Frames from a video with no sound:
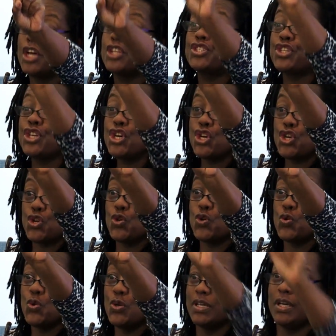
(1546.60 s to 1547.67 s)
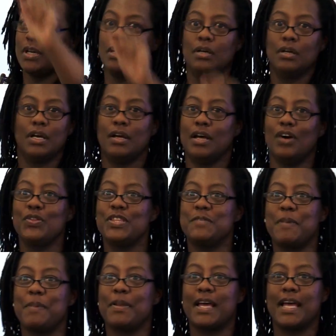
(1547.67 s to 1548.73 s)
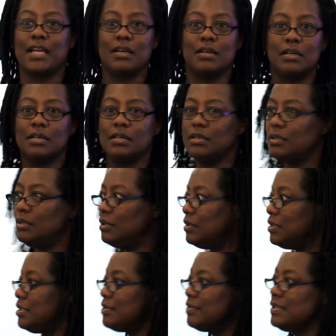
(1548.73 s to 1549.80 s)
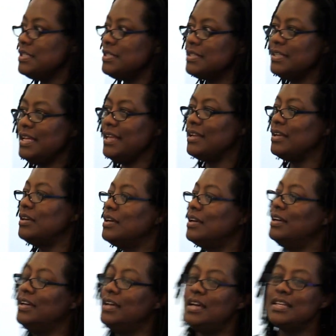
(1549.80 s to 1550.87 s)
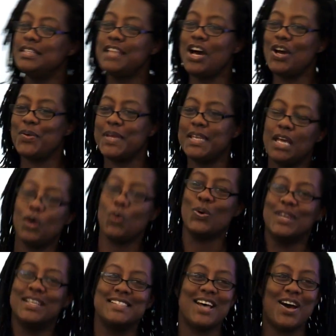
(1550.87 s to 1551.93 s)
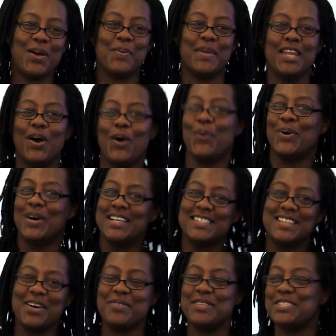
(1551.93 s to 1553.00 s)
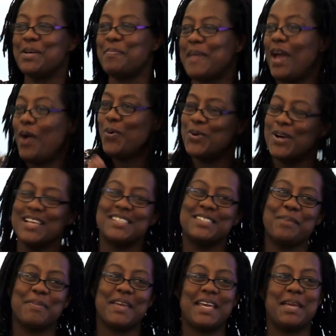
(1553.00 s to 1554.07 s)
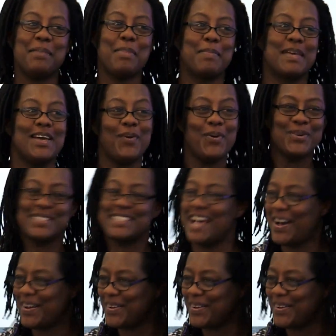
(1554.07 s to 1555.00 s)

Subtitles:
2. All these people are going, what's that? Tarquin, oh, Tarquin, oh, Tarquin, stop kicking mummy. Oh, Tarquin.